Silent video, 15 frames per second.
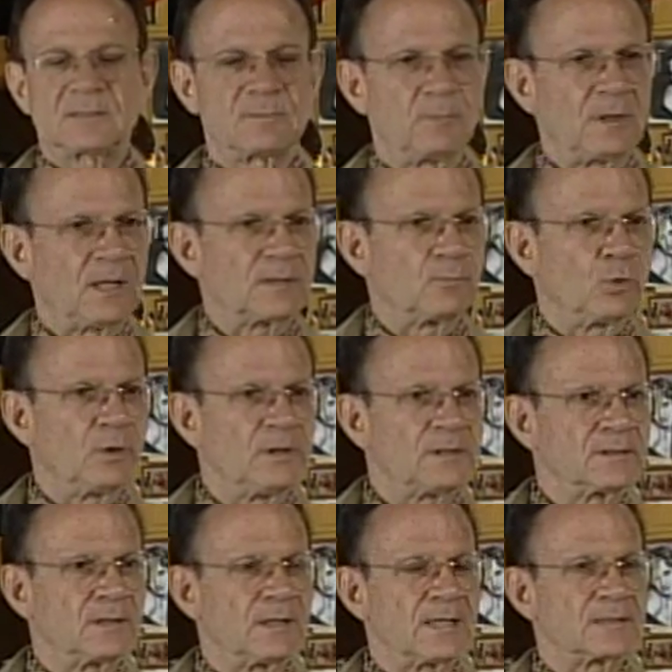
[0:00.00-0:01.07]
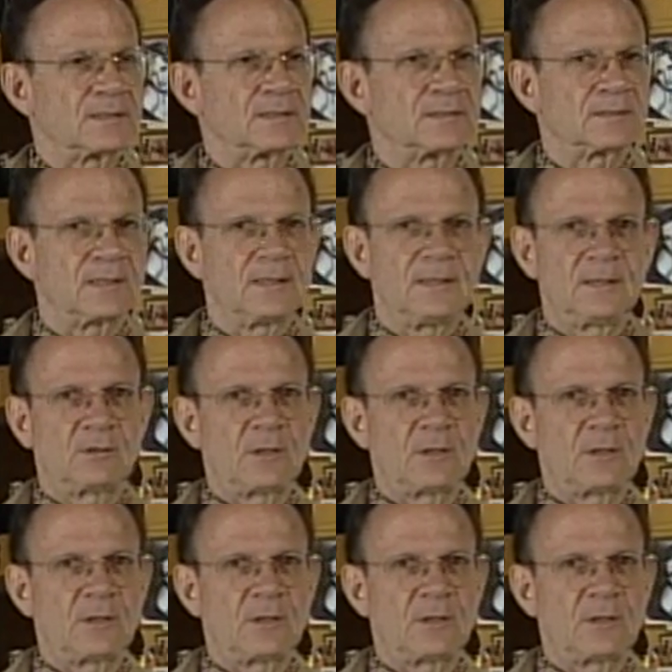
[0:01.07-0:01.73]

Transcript: costume designers, security